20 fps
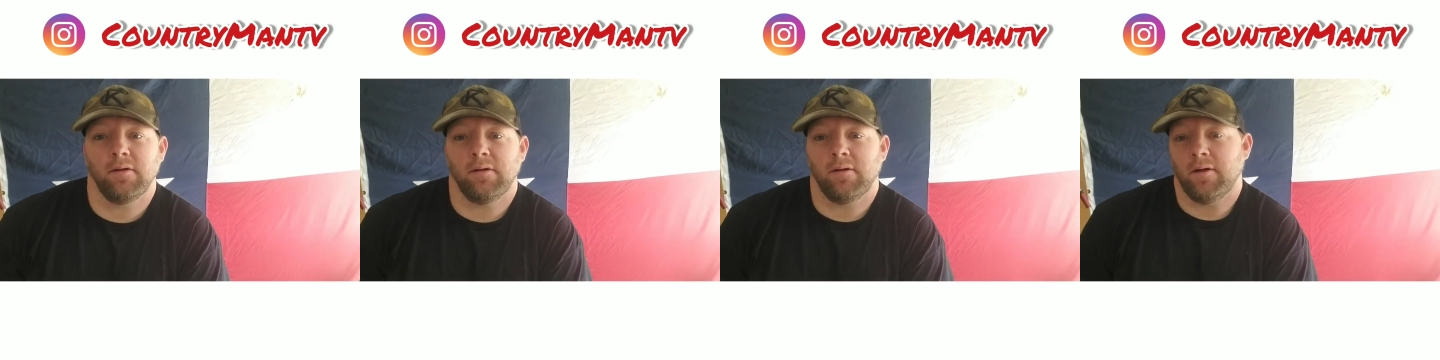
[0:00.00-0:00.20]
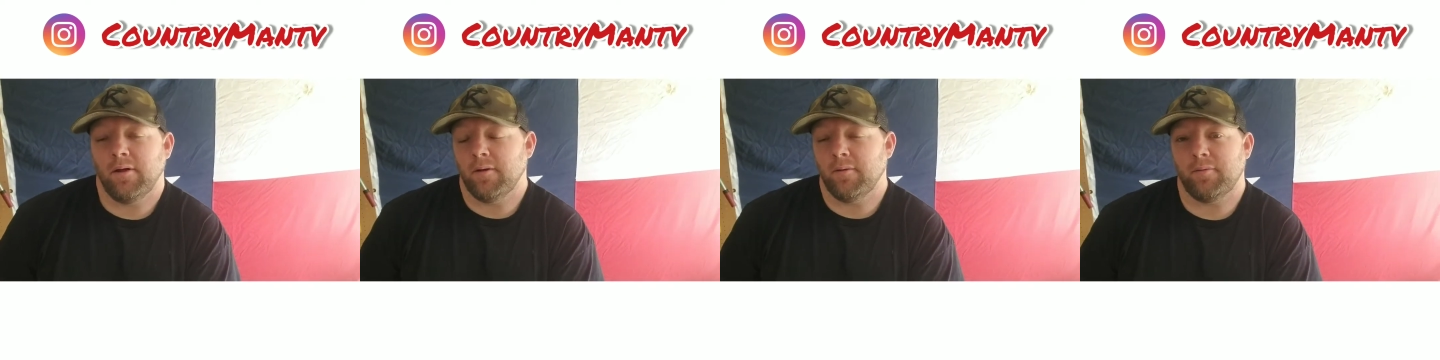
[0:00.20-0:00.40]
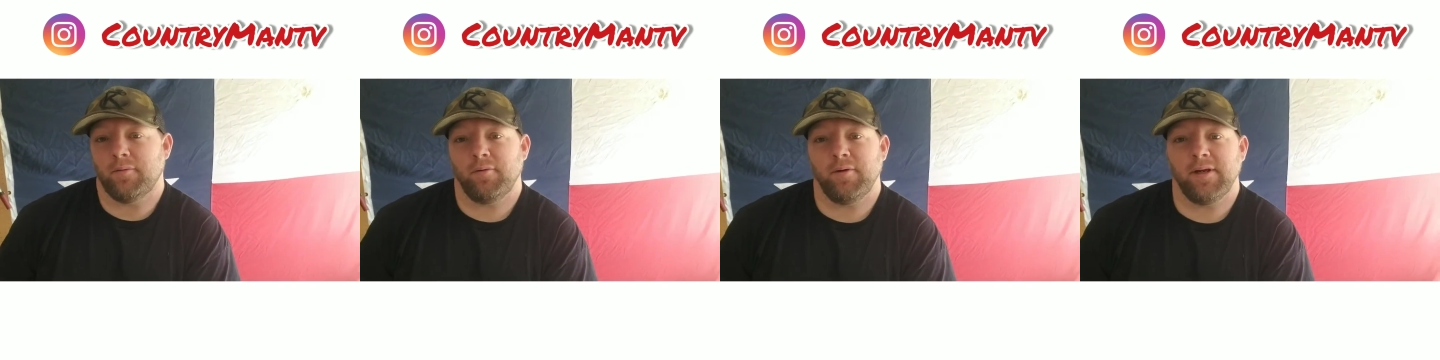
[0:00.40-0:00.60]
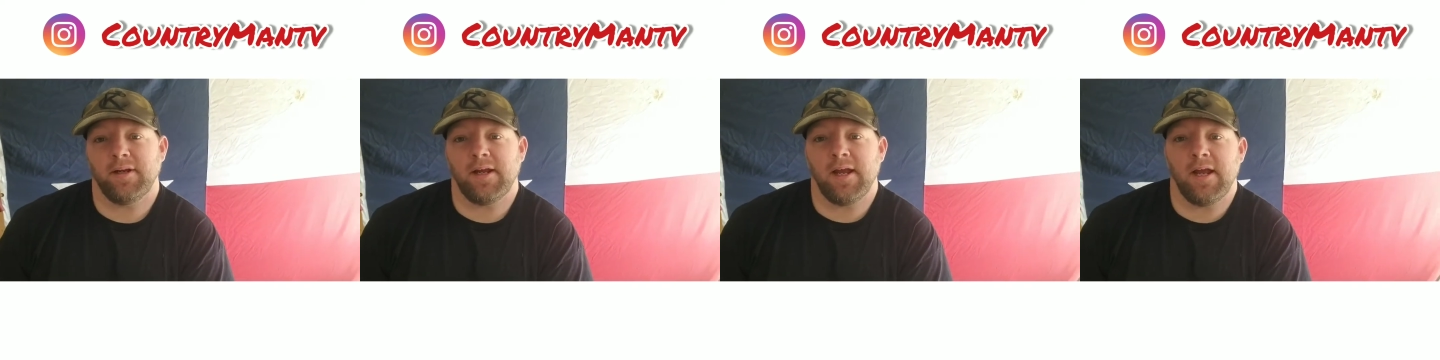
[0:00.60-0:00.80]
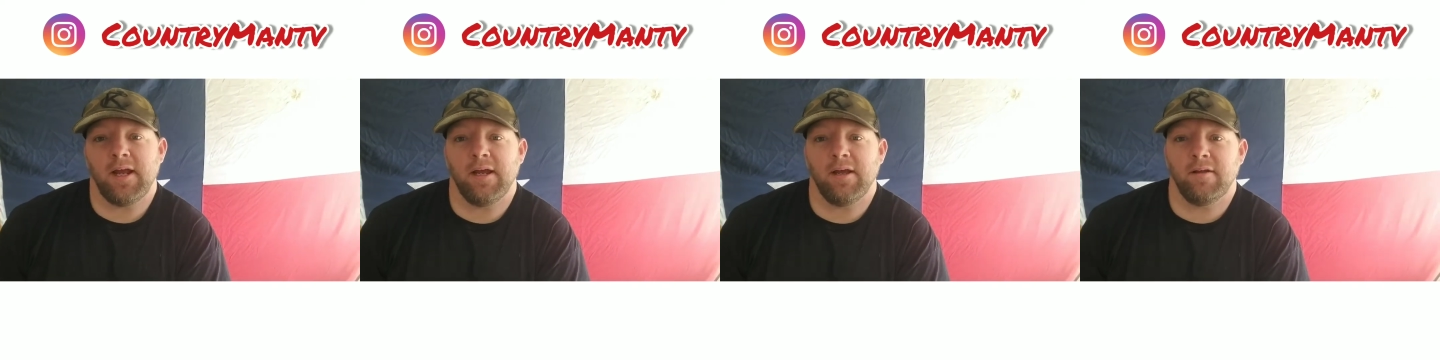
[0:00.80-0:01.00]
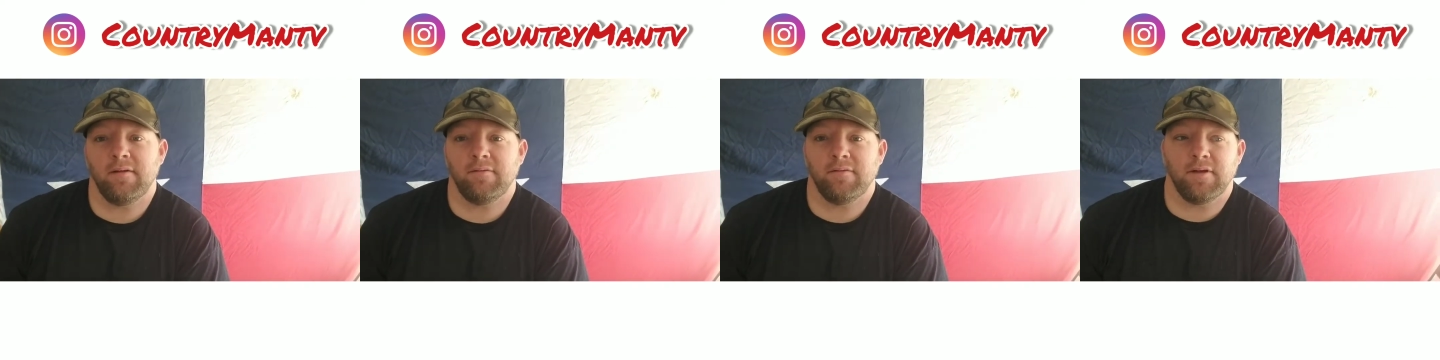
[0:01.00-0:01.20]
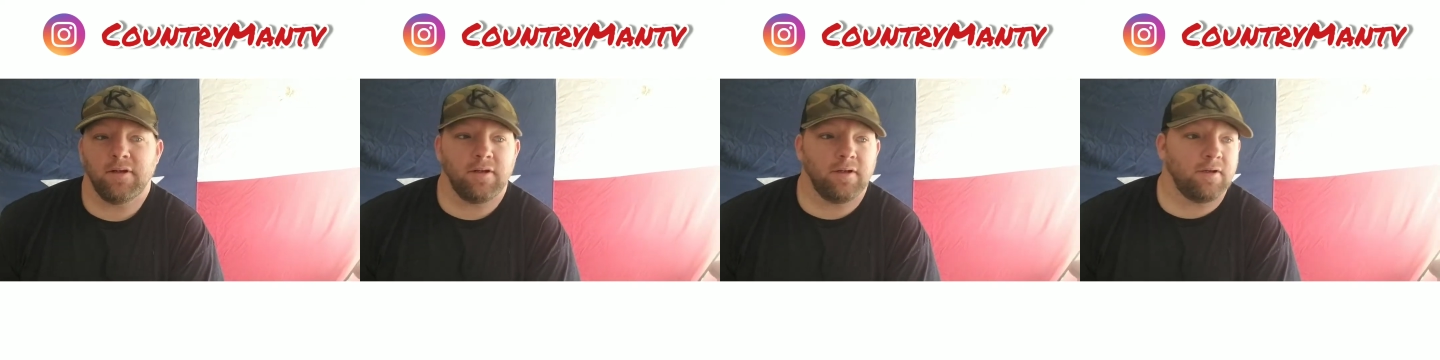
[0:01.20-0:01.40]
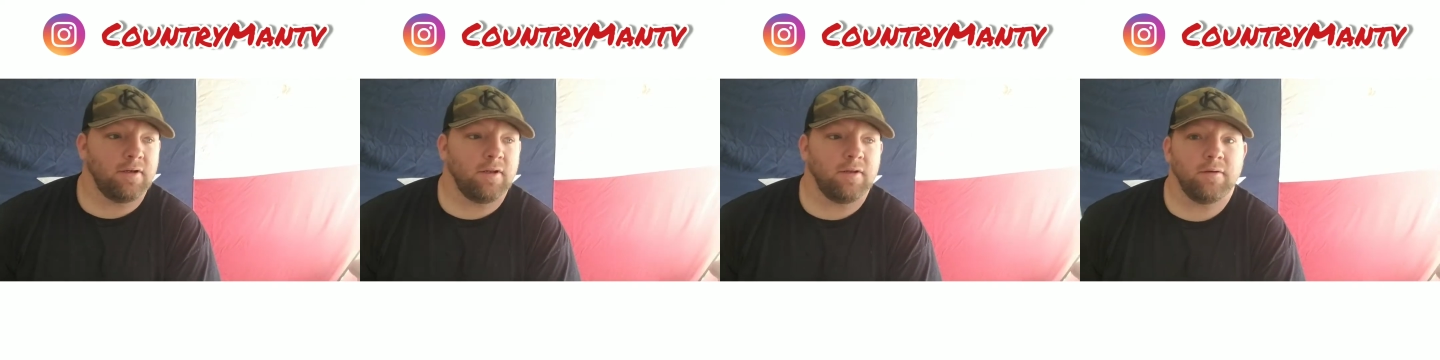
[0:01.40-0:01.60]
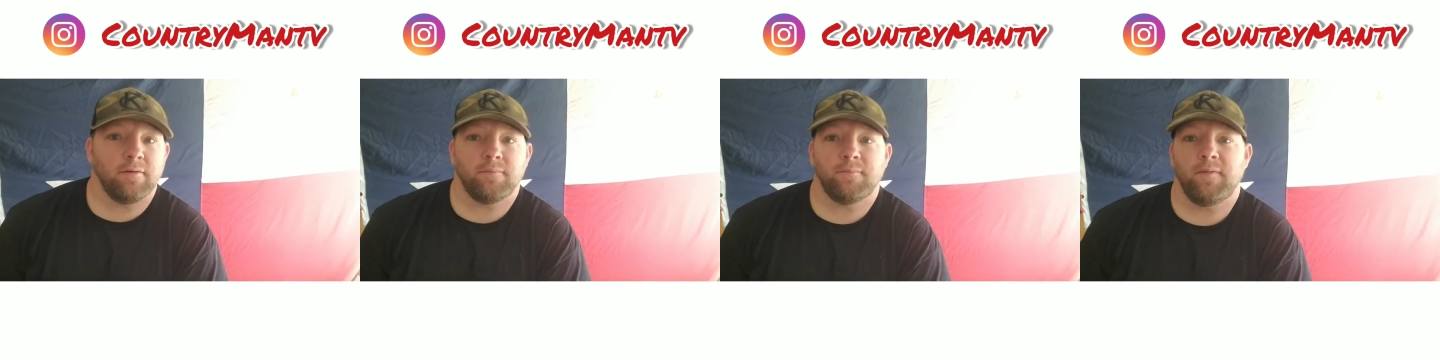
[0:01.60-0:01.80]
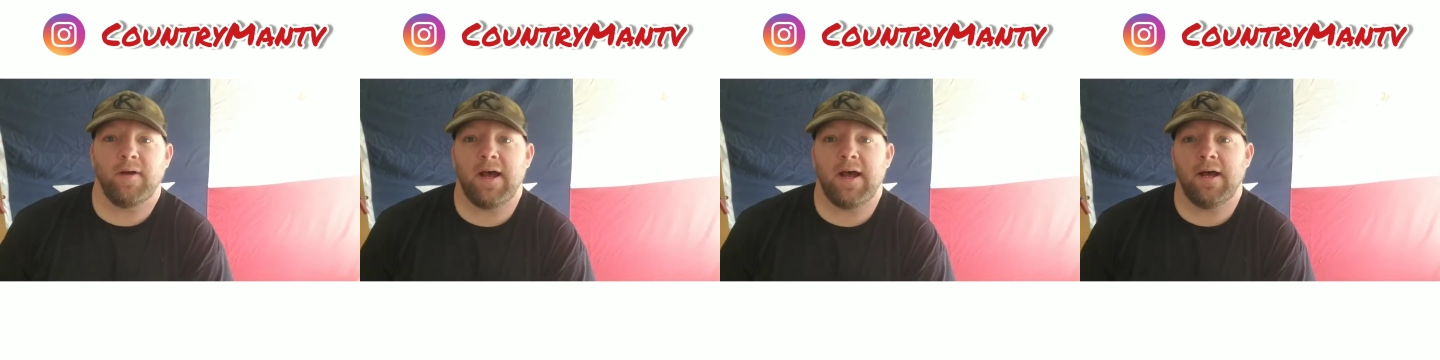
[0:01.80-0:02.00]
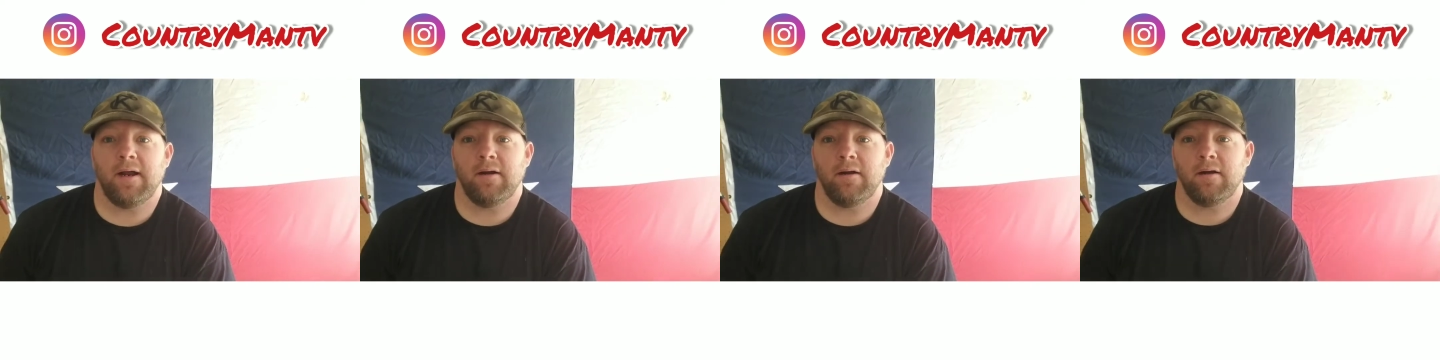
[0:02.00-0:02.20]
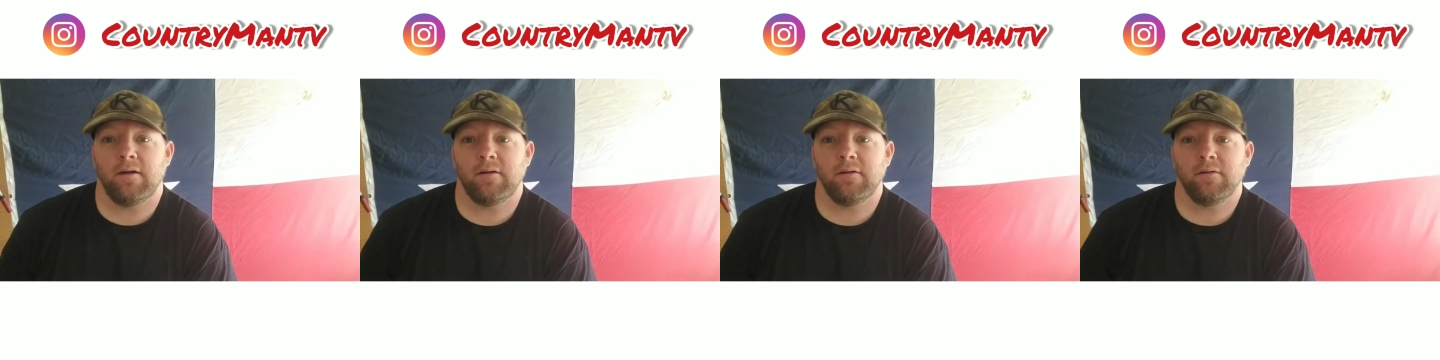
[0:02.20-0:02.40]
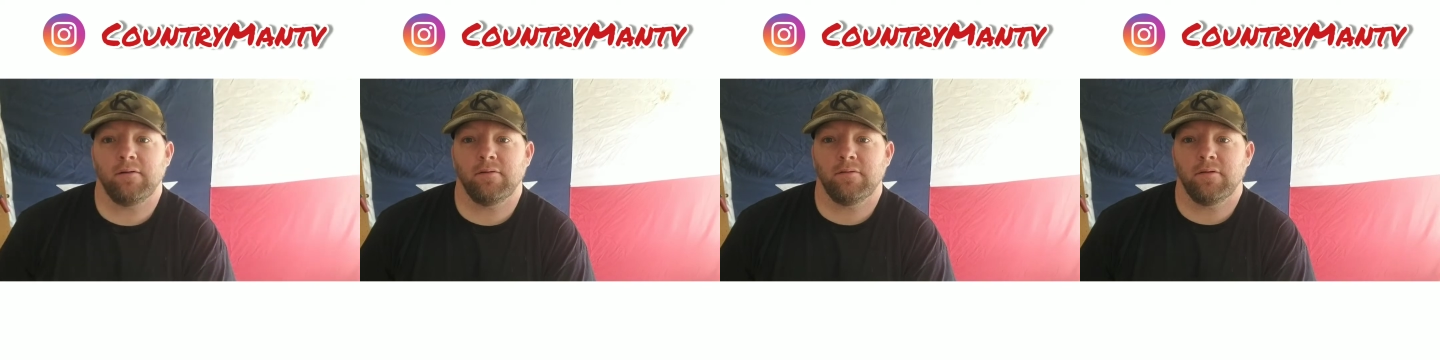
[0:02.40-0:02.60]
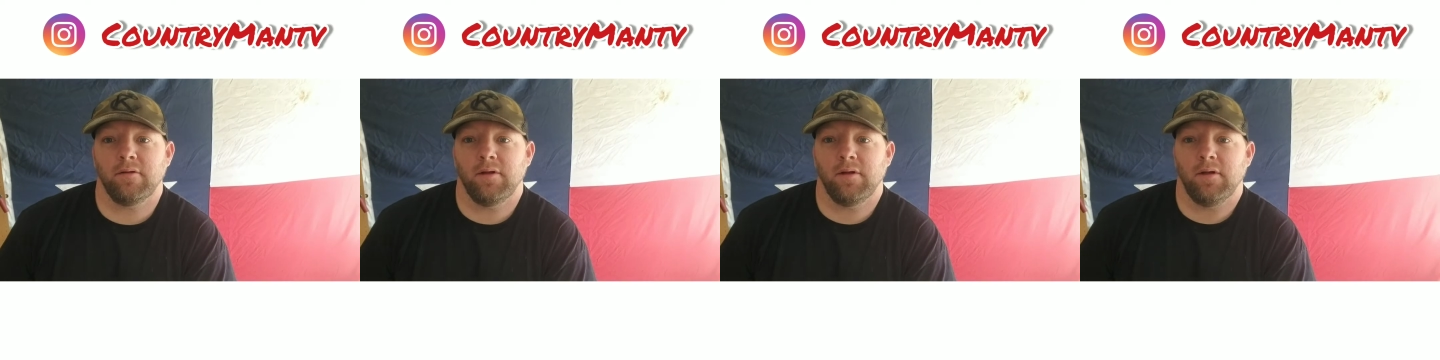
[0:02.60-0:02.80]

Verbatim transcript: uh, three cans and another $5